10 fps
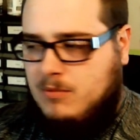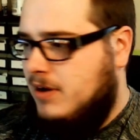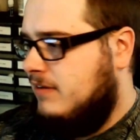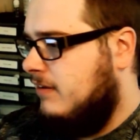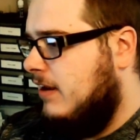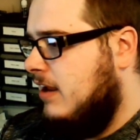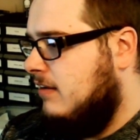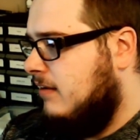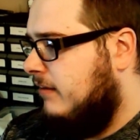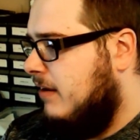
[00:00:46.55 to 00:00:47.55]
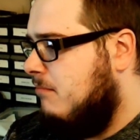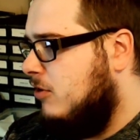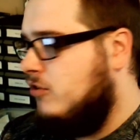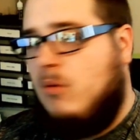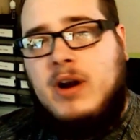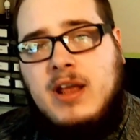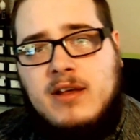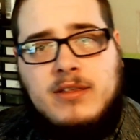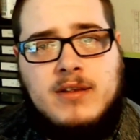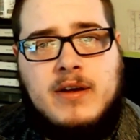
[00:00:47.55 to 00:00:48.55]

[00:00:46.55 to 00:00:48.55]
what is today, December 20th?